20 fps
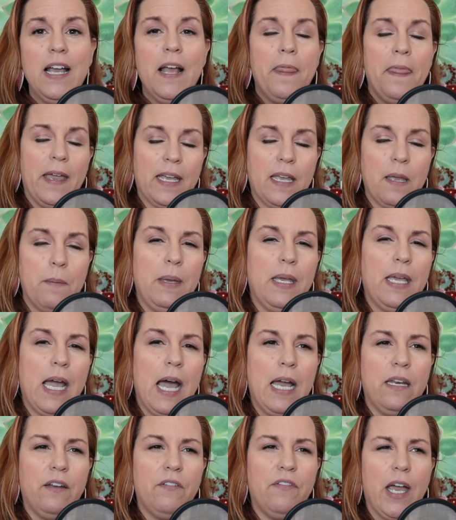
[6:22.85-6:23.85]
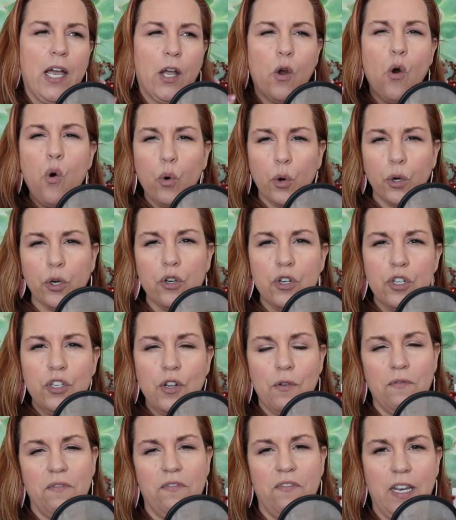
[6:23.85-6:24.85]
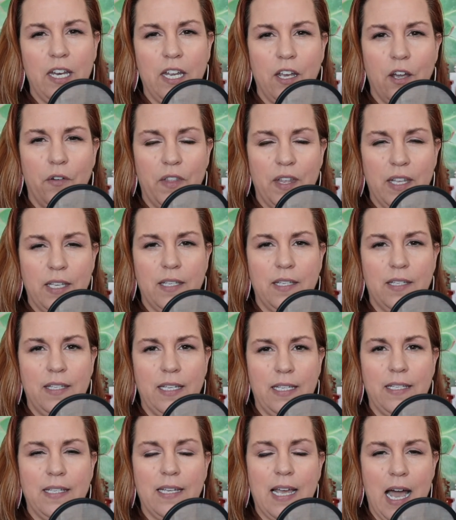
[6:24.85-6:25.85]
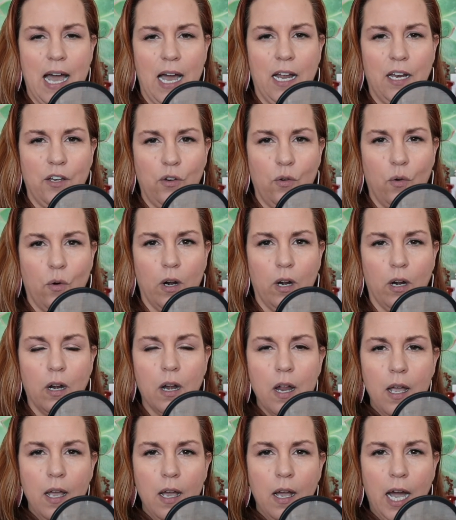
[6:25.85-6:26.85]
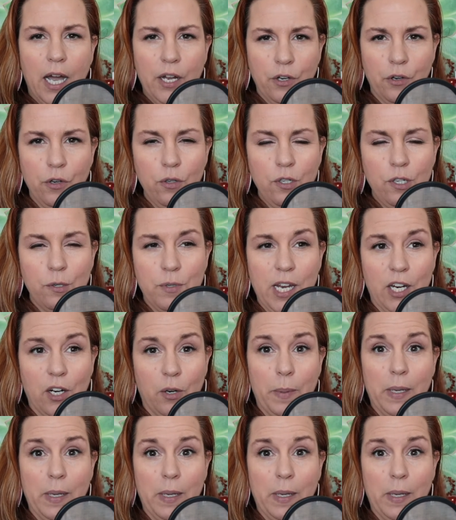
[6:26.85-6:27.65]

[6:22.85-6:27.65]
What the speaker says: that can be kind of that cornerstone video that sits on your YouTube channel.